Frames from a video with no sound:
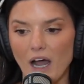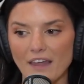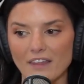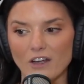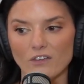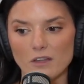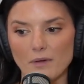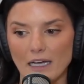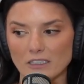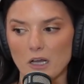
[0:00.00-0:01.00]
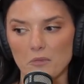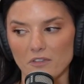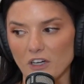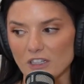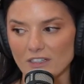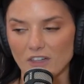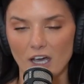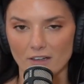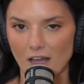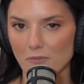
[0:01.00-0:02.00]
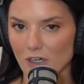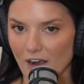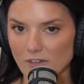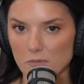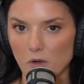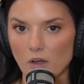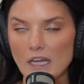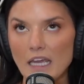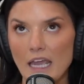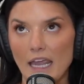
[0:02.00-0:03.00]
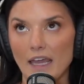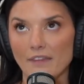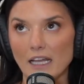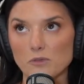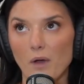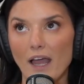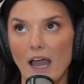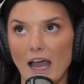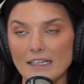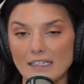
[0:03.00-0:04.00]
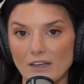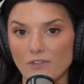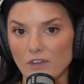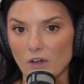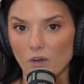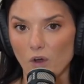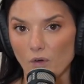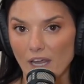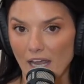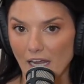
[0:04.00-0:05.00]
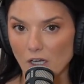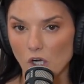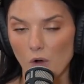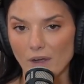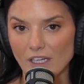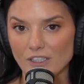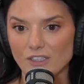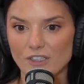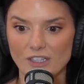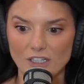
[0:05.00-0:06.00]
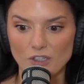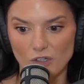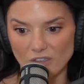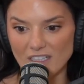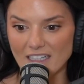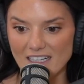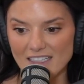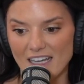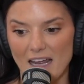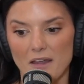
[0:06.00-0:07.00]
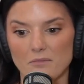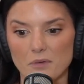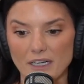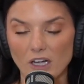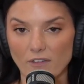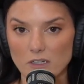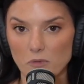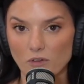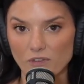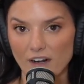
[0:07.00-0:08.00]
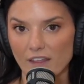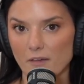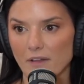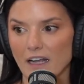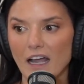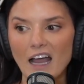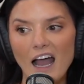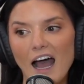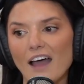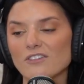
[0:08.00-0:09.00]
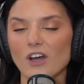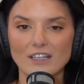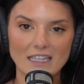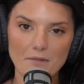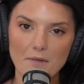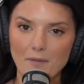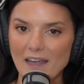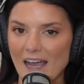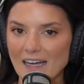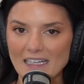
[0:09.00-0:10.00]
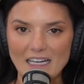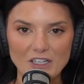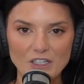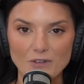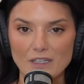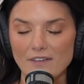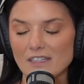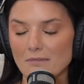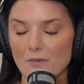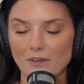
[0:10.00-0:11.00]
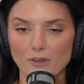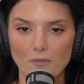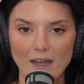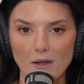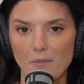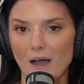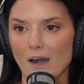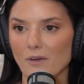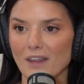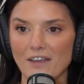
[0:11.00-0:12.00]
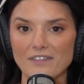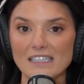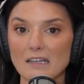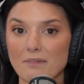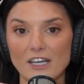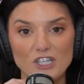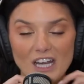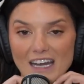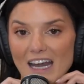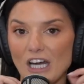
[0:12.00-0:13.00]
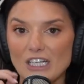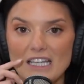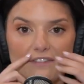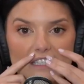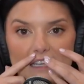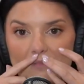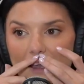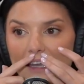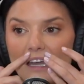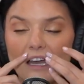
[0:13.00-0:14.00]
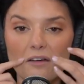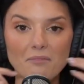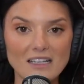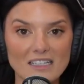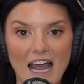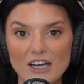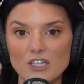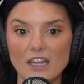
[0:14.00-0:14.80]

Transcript: I think over the past couple of years, I've gotten a lot more comfortable, and that's why I did feel okay going to these girls. Like I said, I am pretty comfortable in front of them. Like I've talked to them about my acne issues. They've seen me with no makeup on. They've seen my chin hairs. They've seen my mustache.